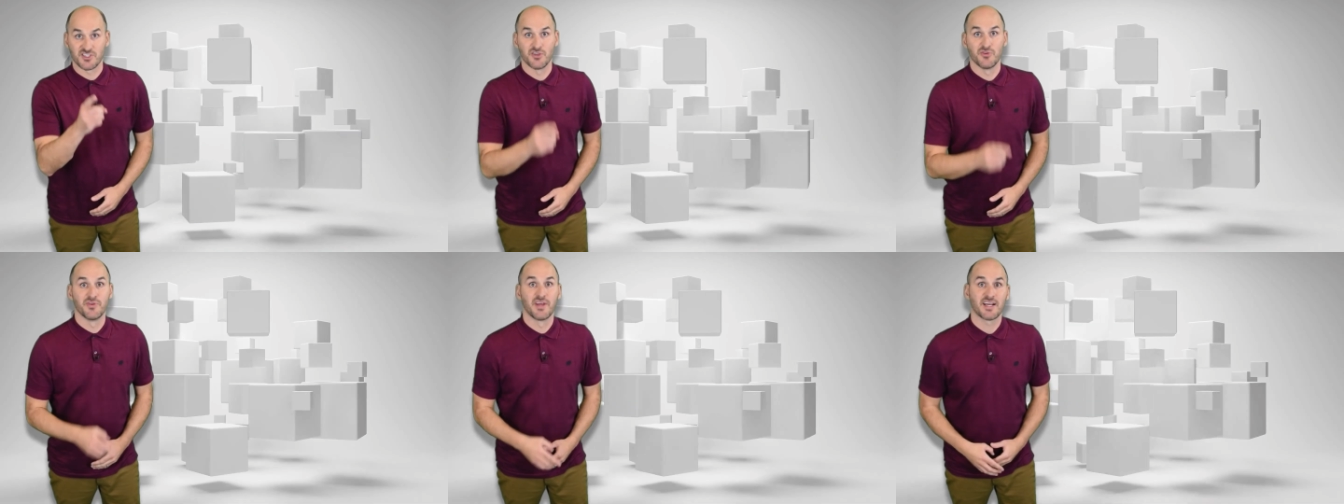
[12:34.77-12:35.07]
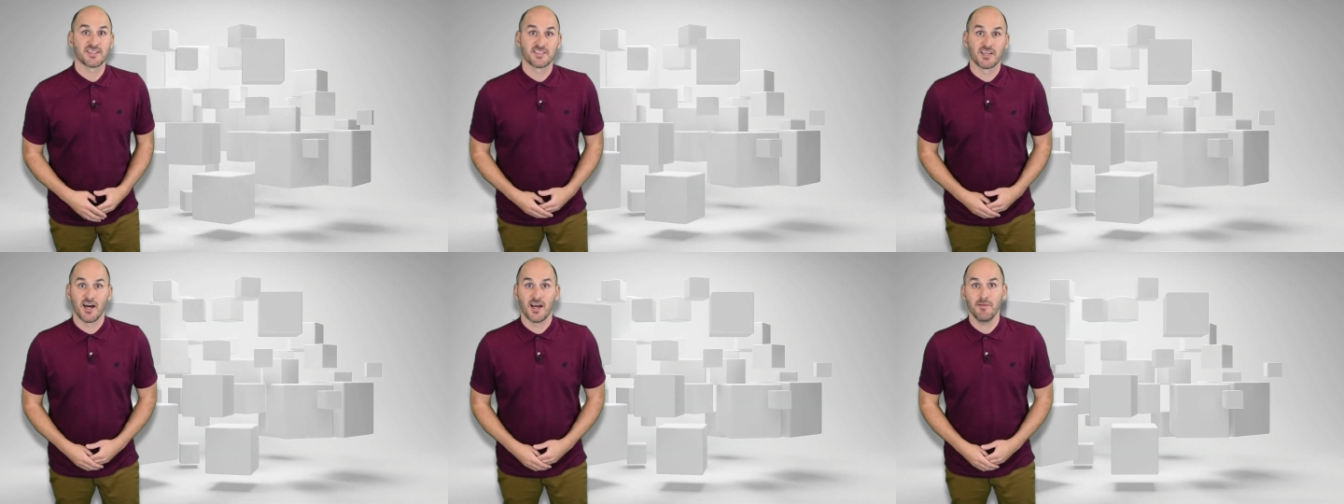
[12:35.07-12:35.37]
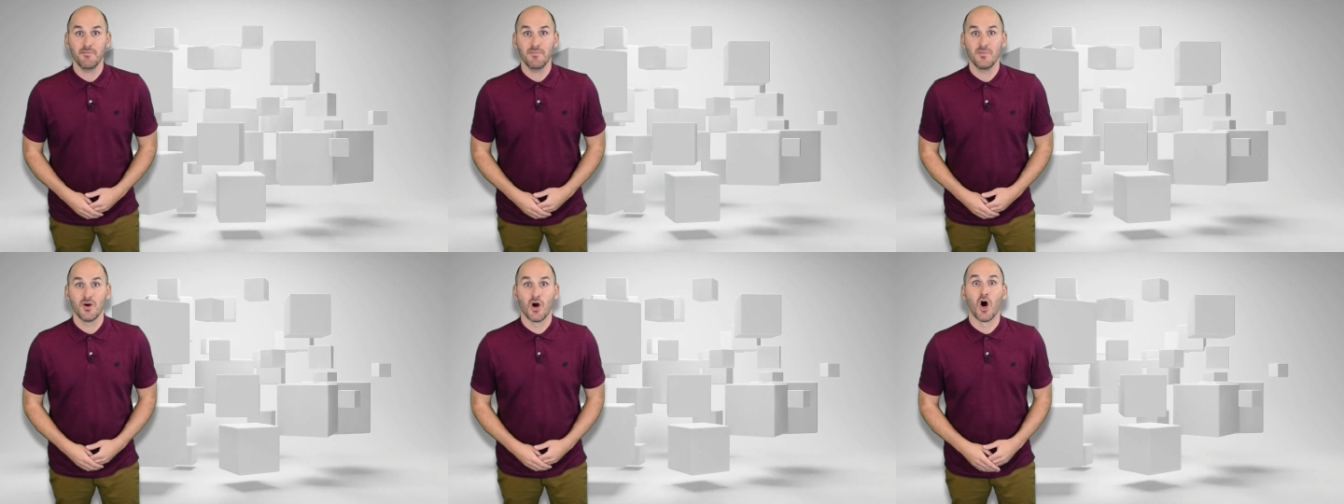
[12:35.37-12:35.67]
you next
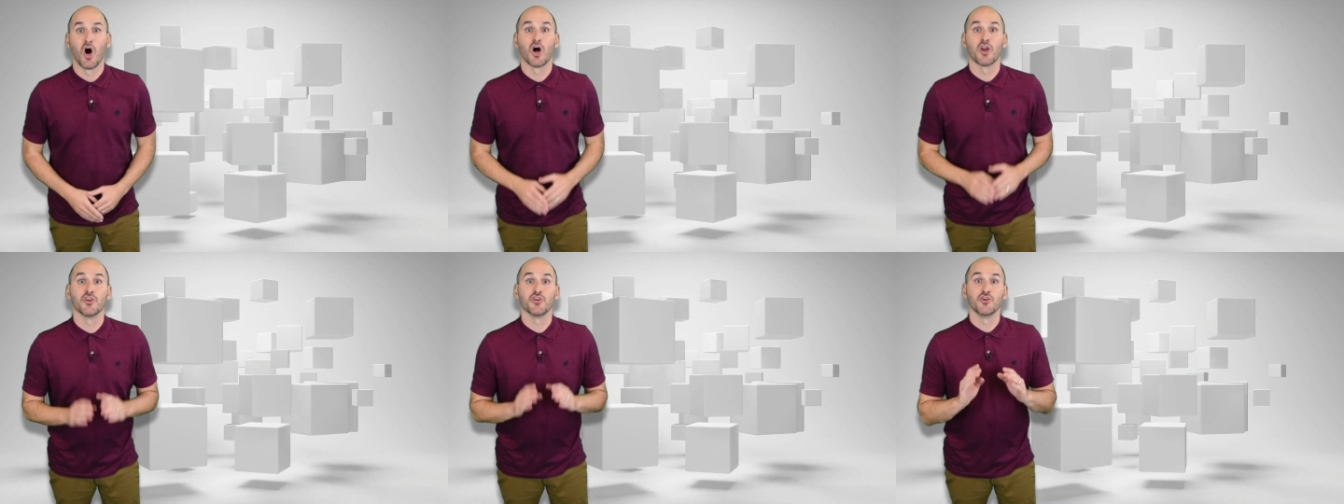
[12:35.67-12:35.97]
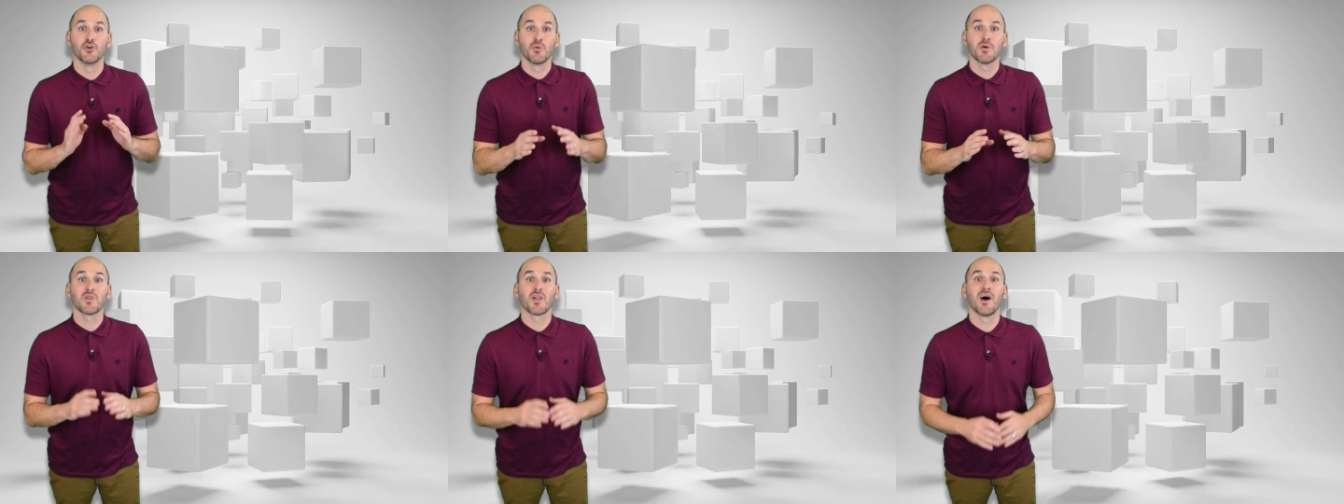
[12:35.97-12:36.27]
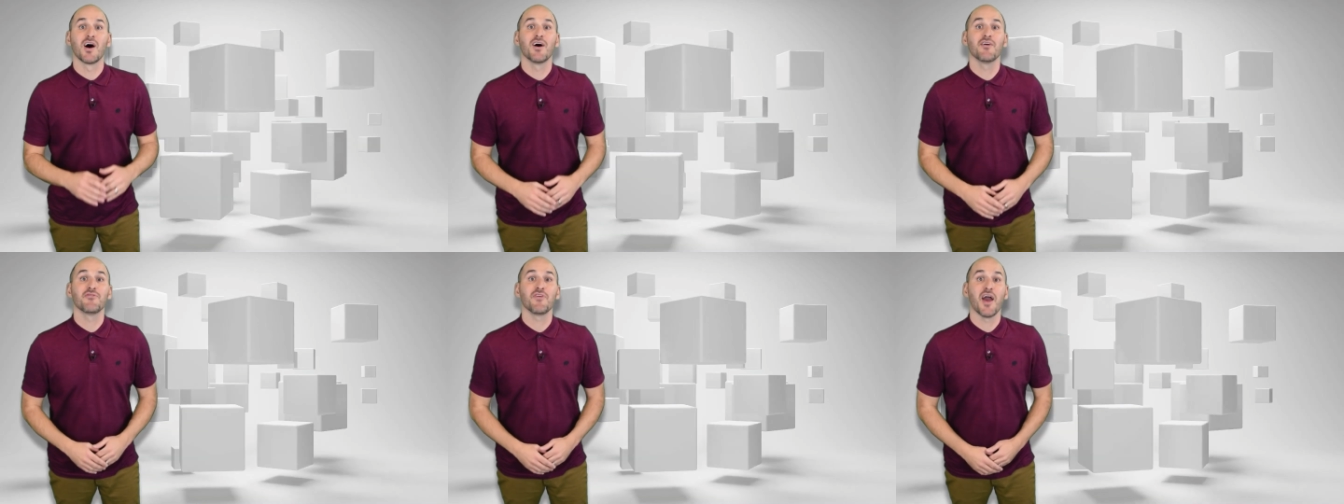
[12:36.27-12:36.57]
time on You Will
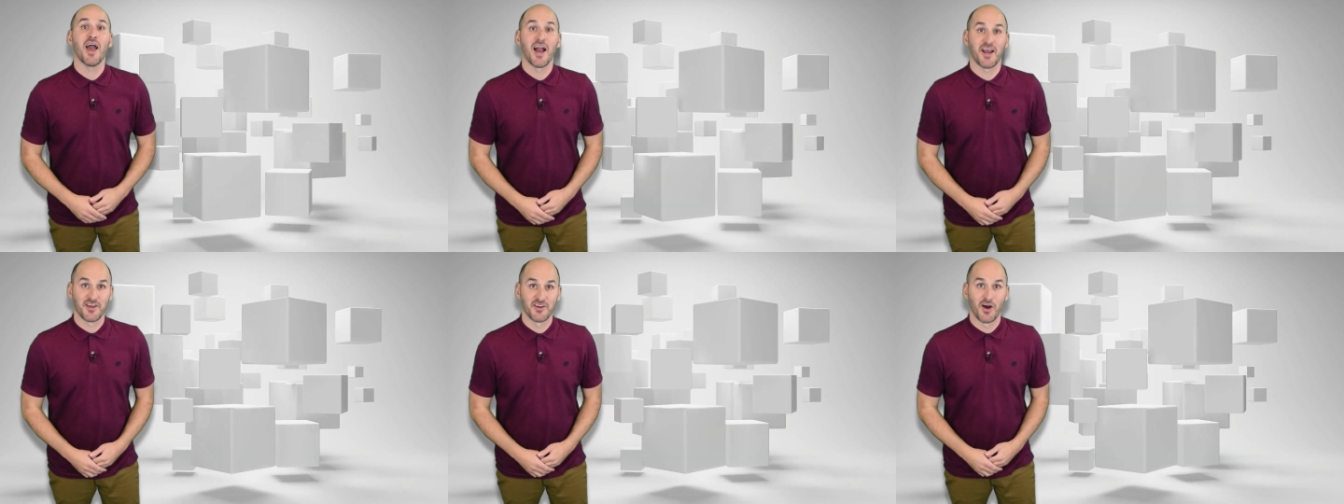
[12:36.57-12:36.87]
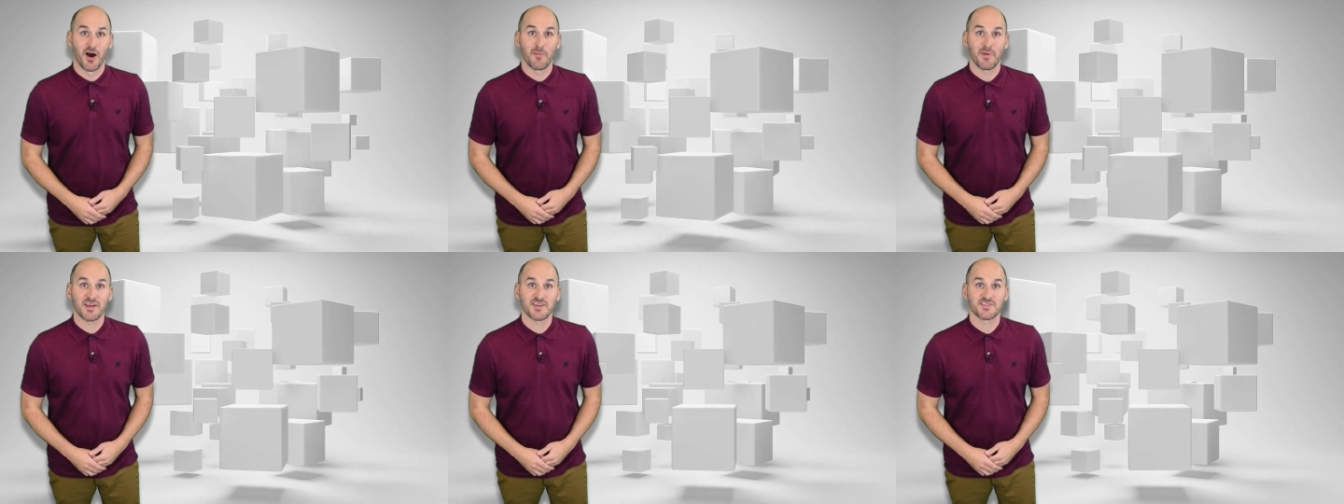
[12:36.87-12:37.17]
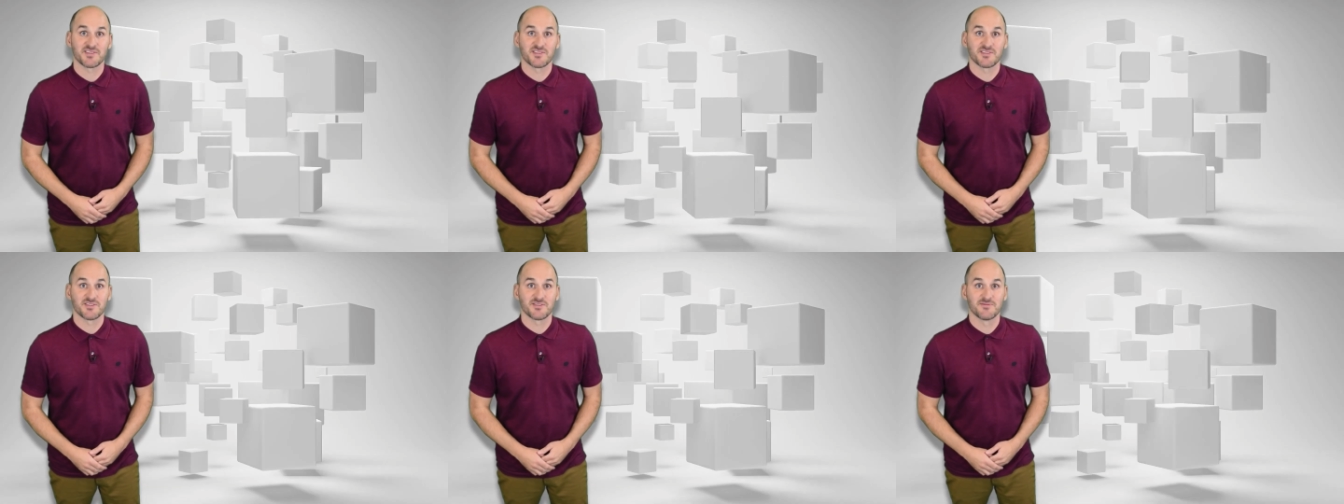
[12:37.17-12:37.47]
Love
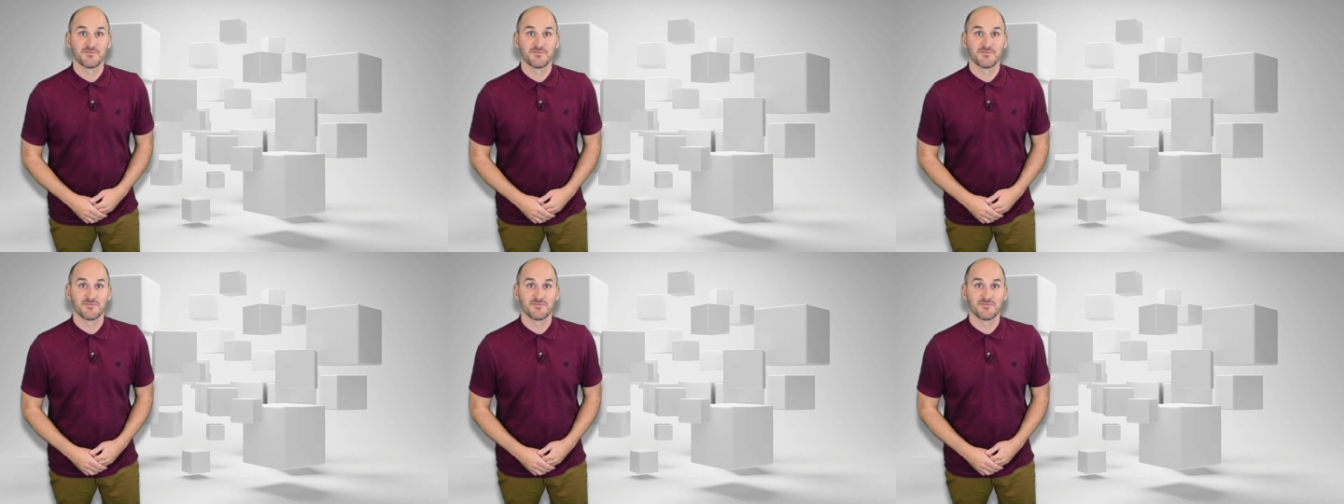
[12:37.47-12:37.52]
Economics.